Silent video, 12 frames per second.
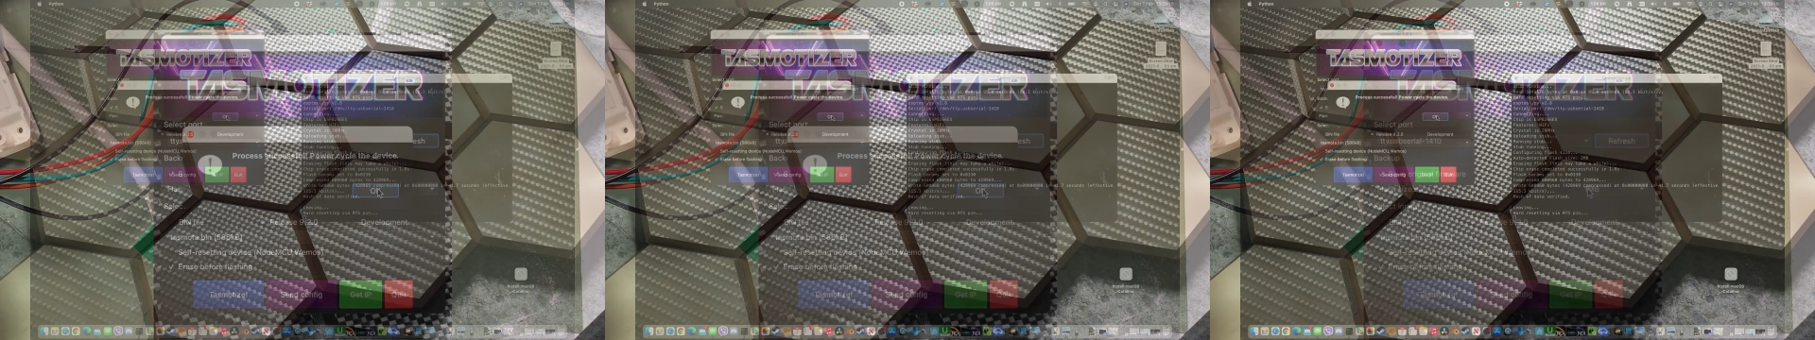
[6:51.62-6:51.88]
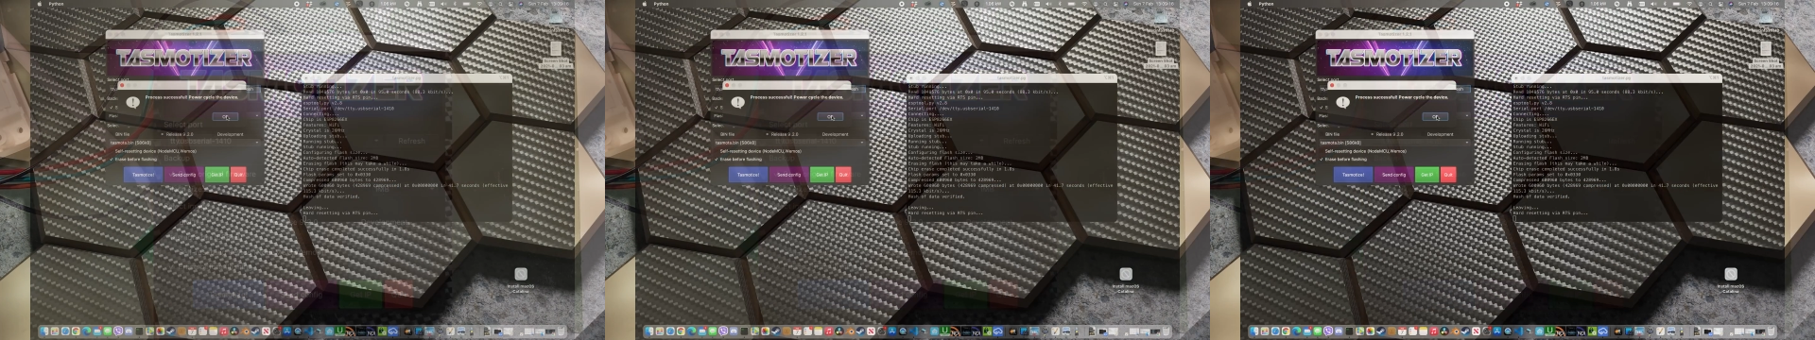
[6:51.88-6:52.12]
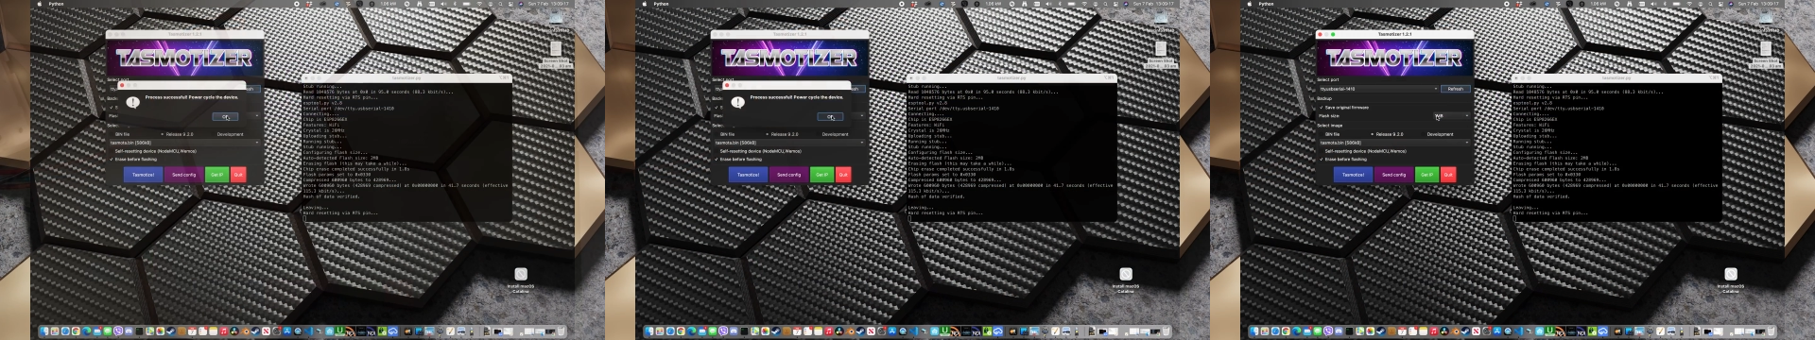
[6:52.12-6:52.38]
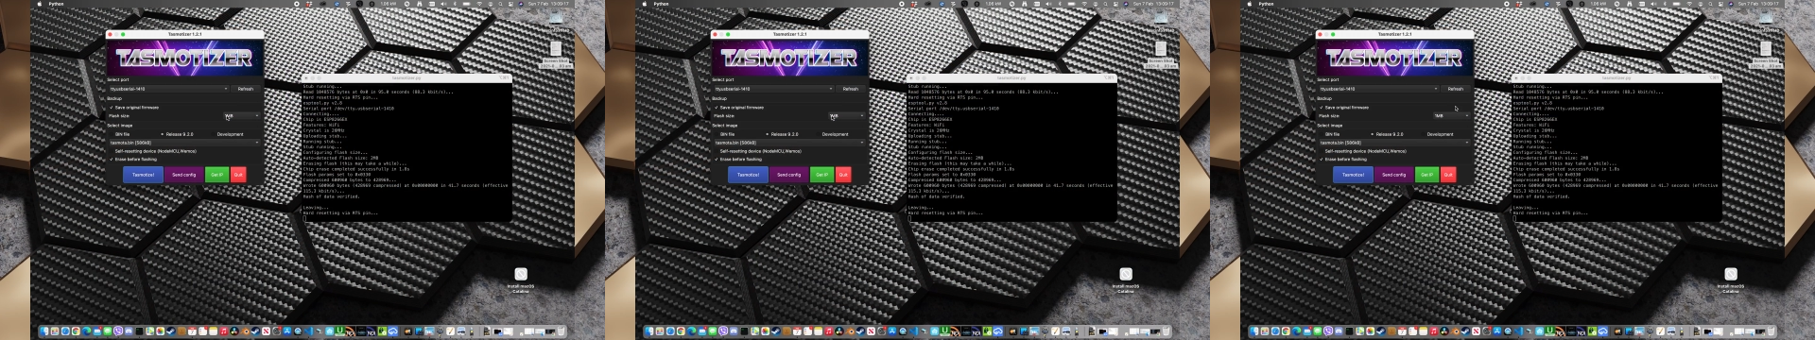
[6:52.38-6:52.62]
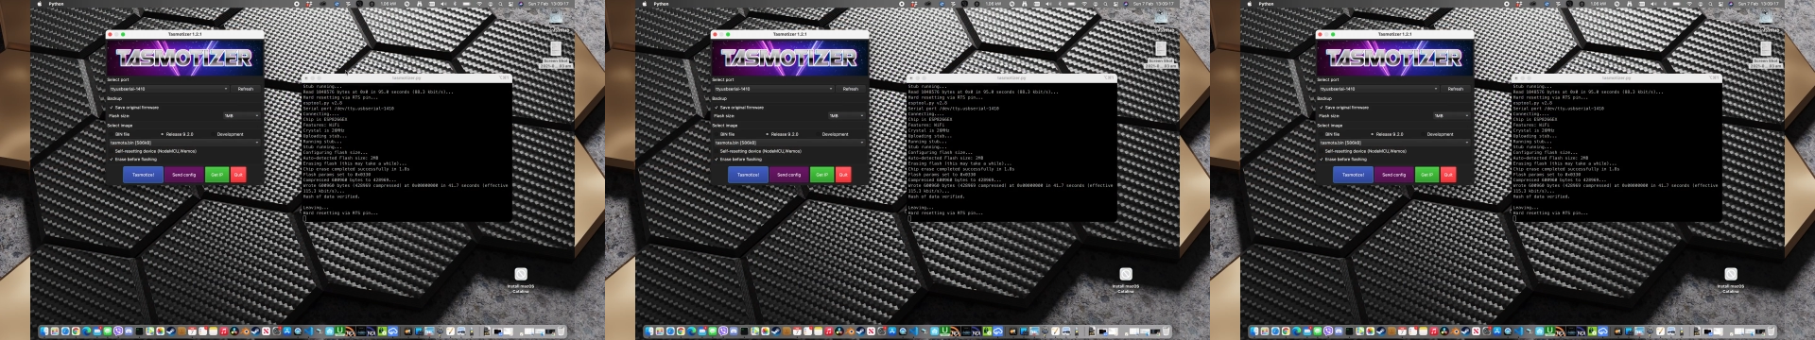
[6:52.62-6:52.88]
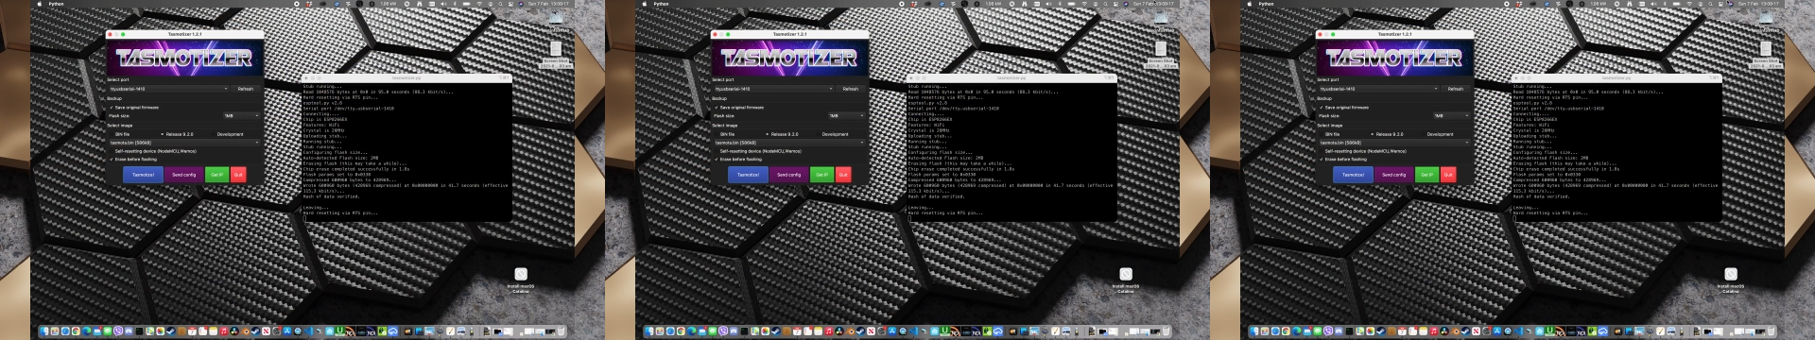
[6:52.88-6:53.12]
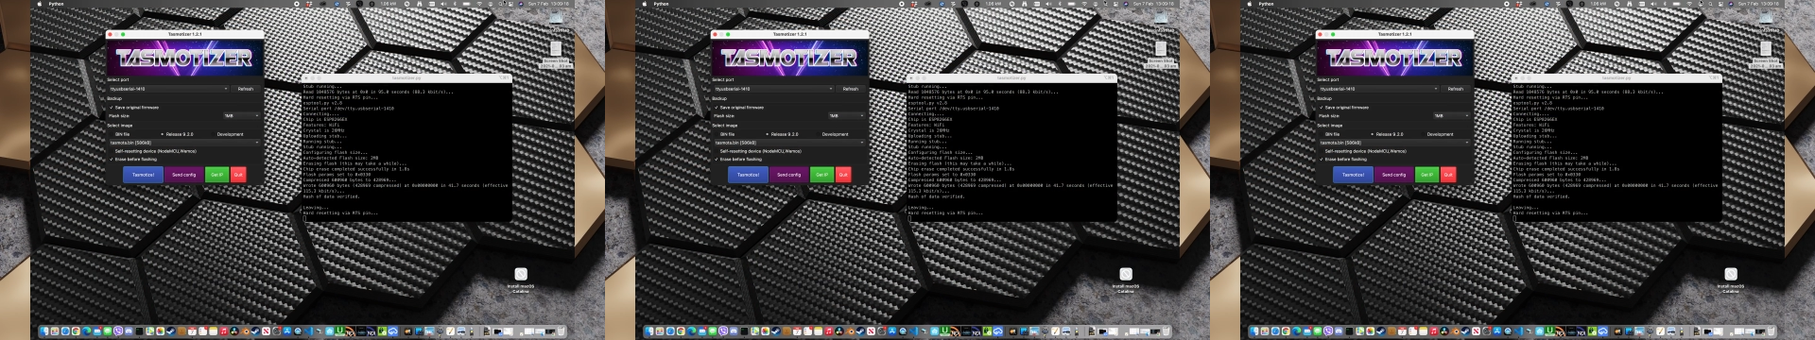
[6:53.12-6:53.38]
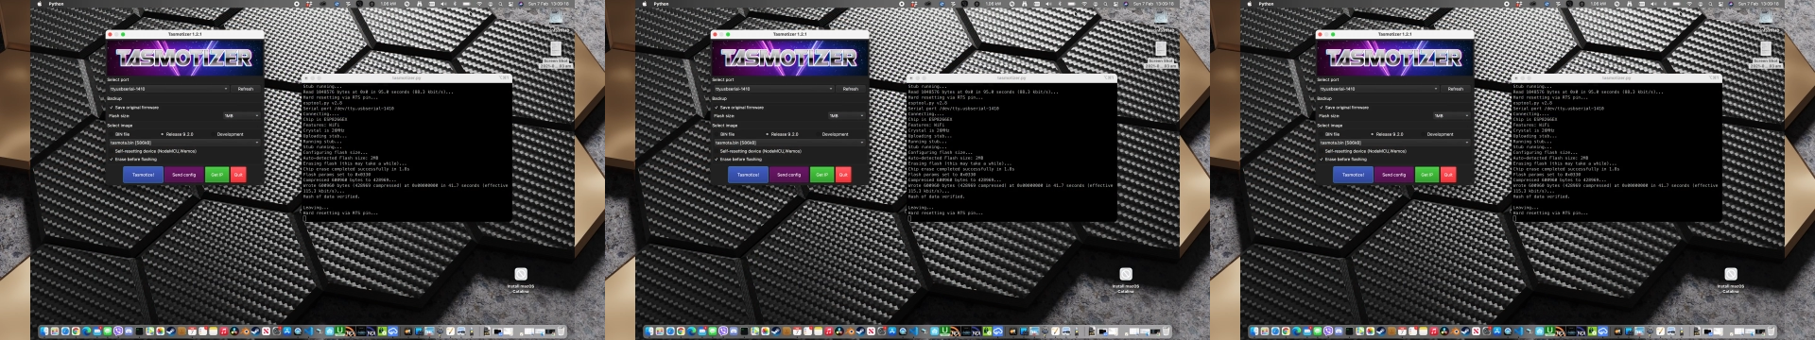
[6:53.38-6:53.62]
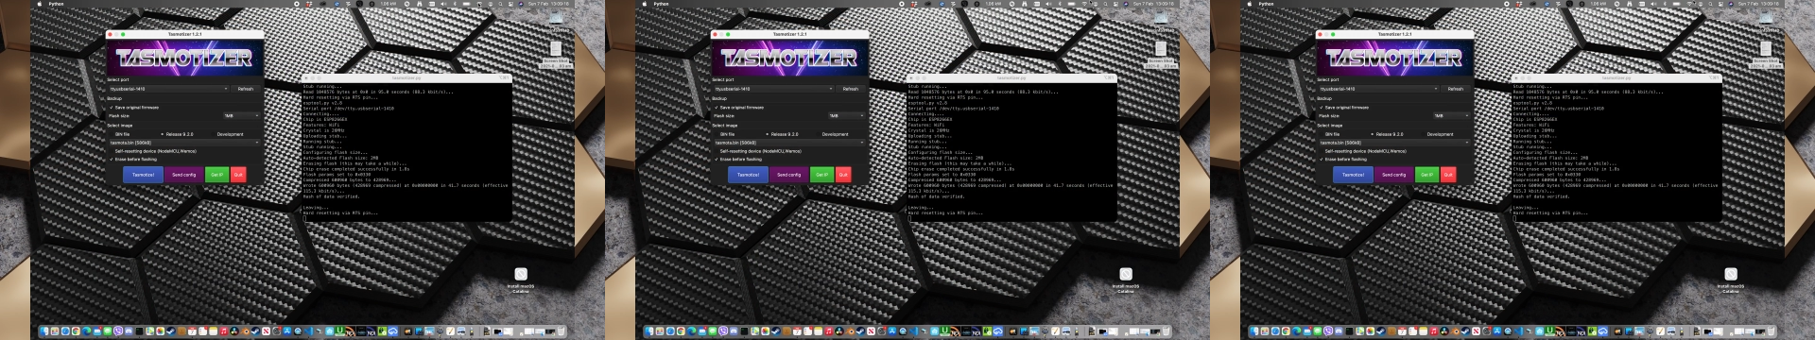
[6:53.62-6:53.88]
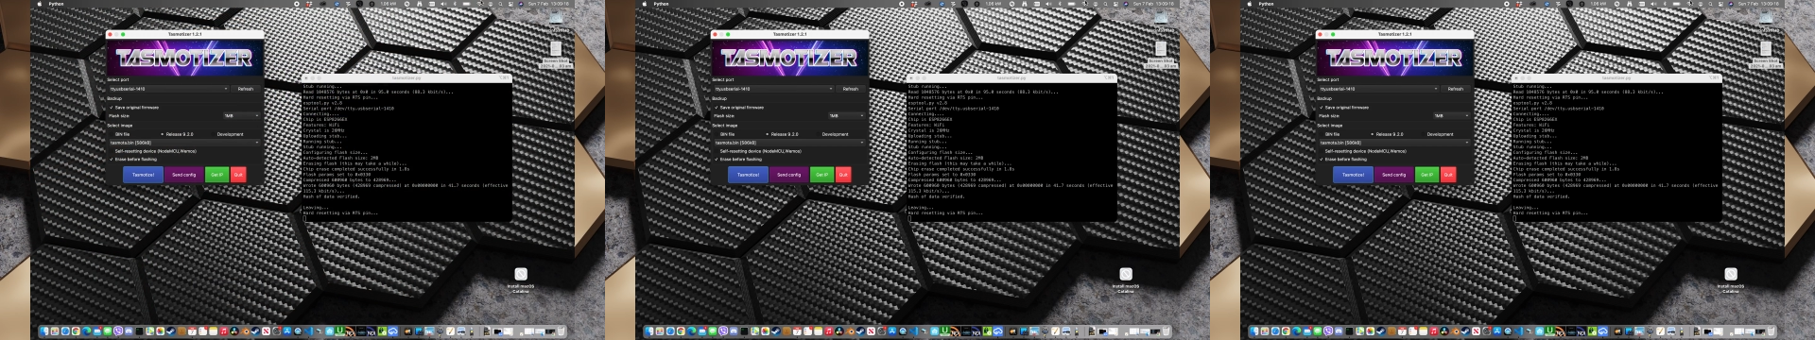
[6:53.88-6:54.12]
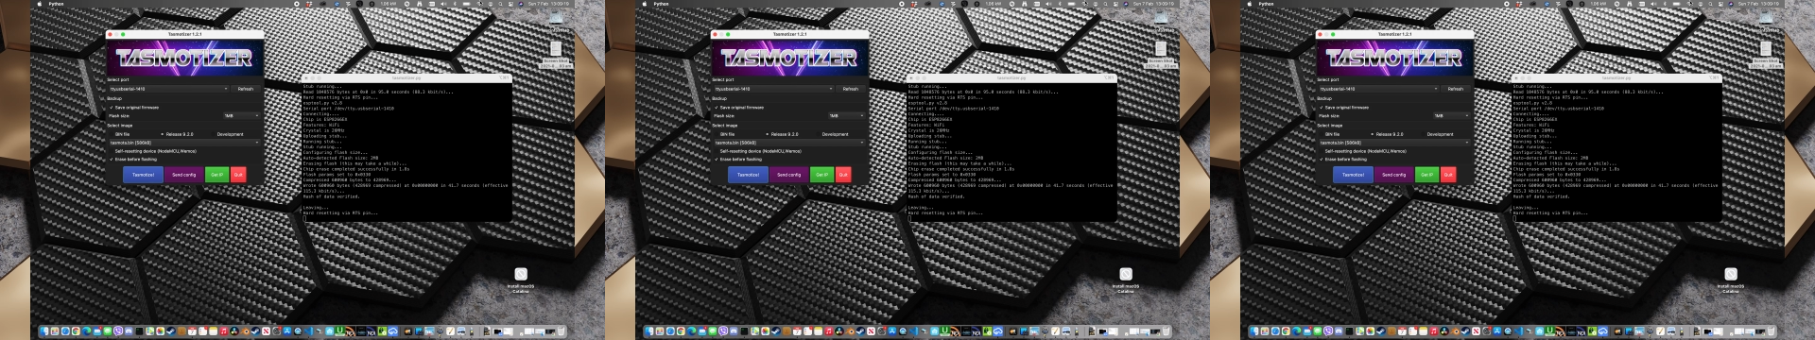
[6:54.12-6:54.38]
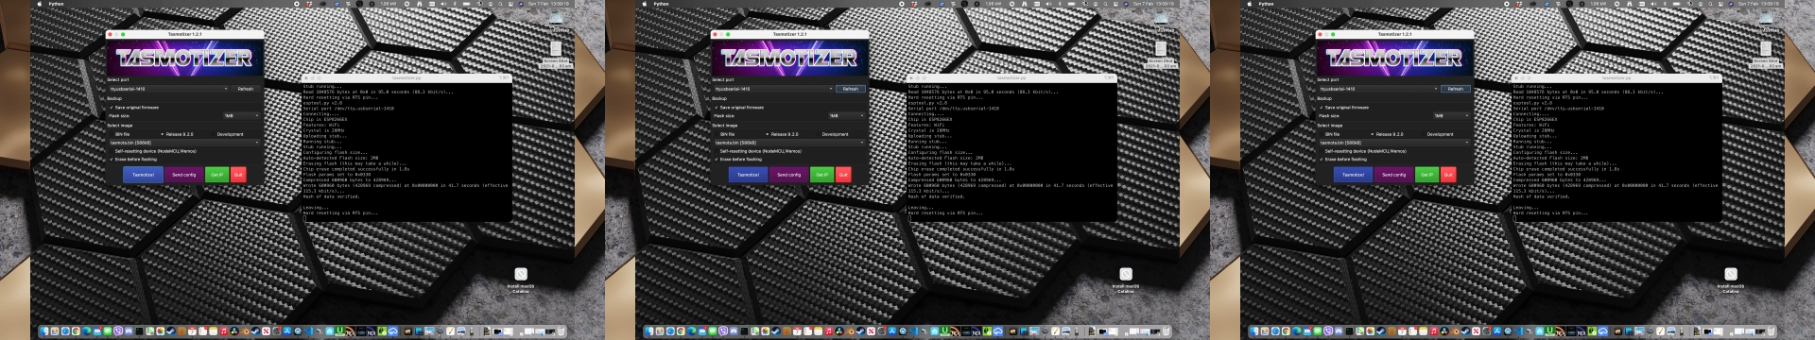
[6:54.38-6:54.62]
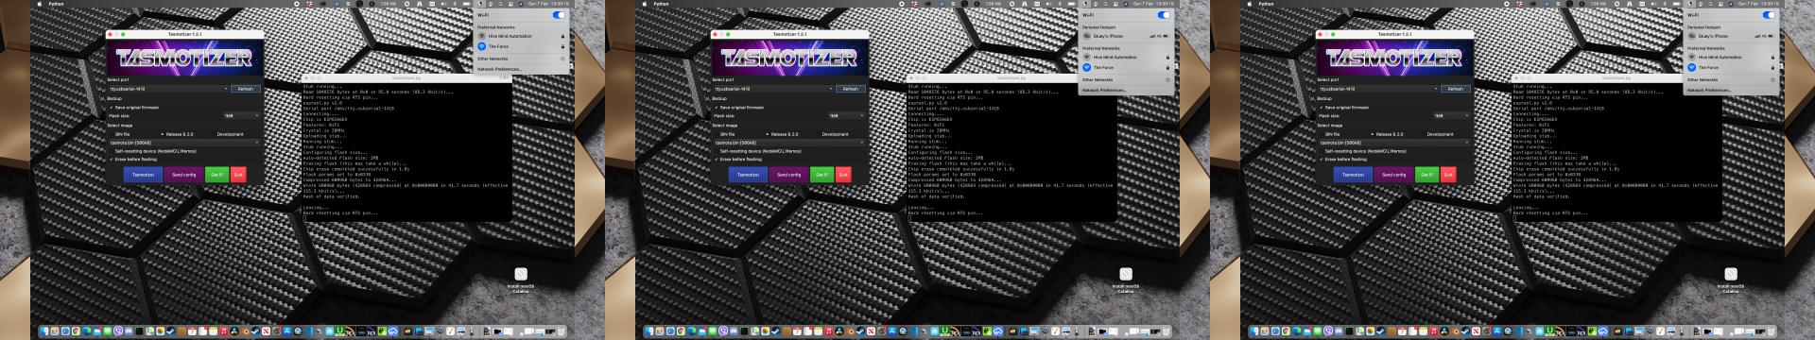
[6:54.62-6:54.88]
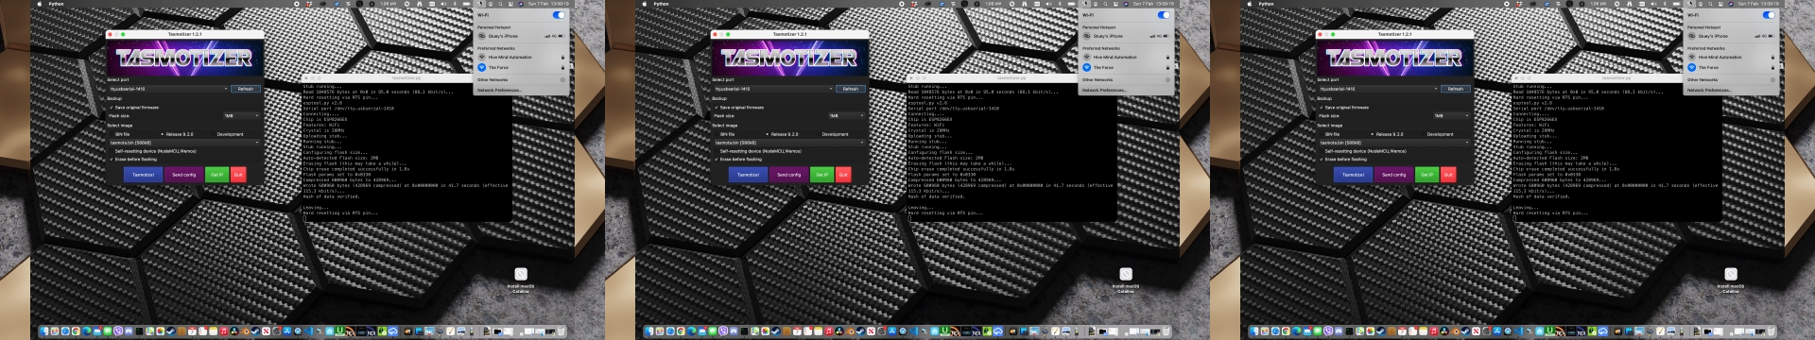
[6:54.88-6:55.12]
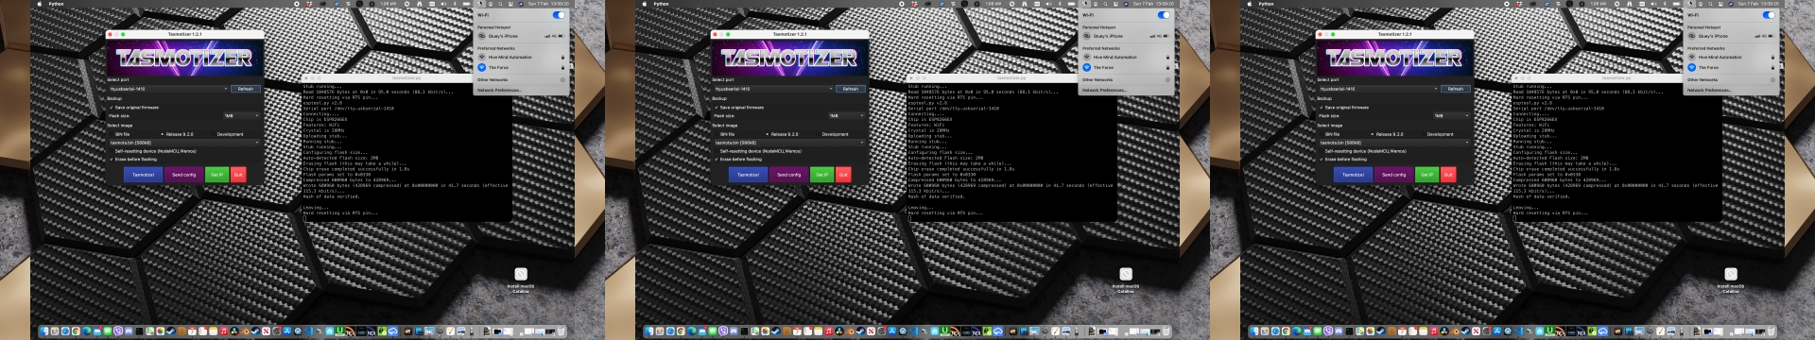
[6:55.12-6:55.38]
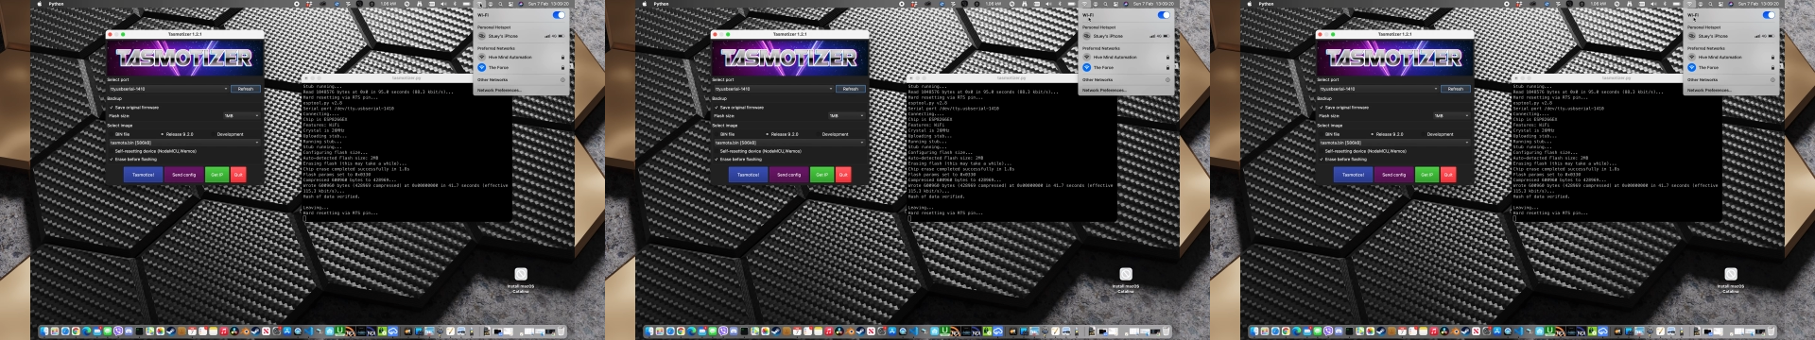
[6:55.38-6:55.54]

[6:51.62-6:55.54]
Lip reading: No face is visible, so there are no lips to read.